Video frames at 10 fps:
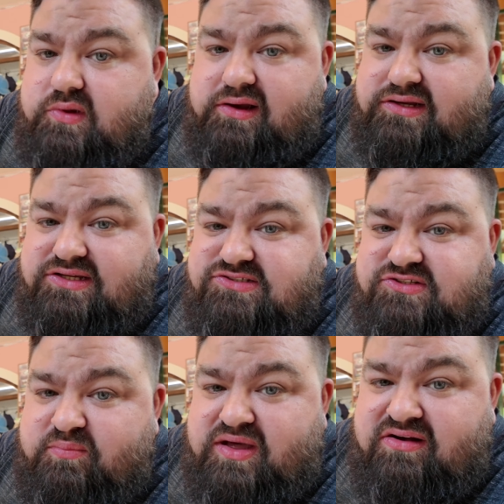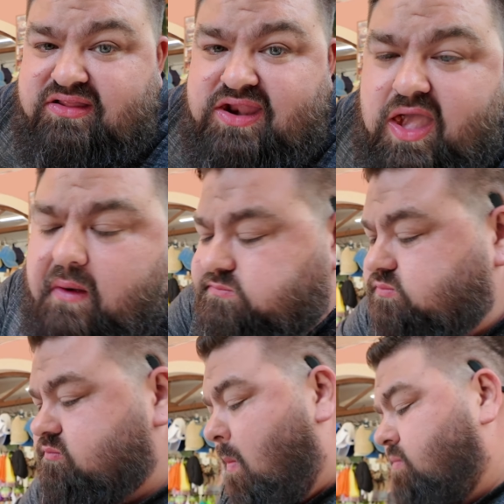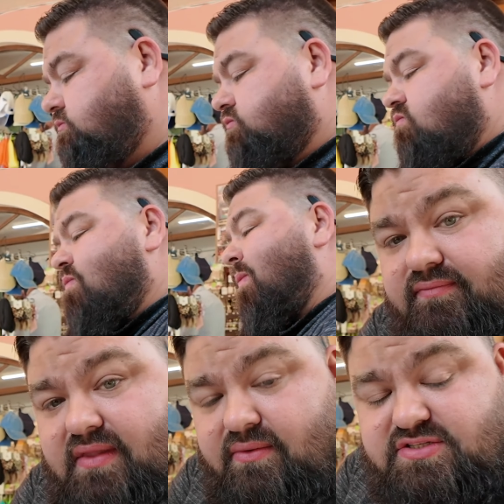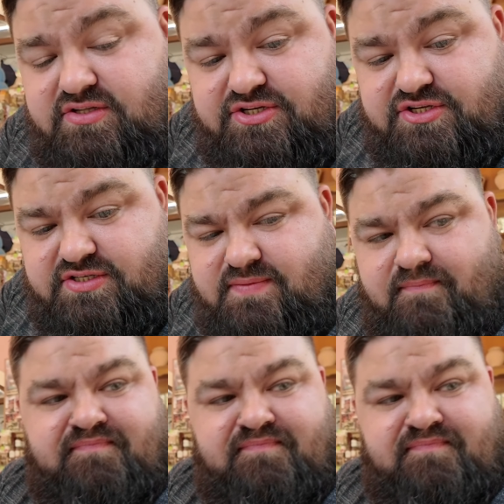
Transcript: It gets no better than that. That was delicious.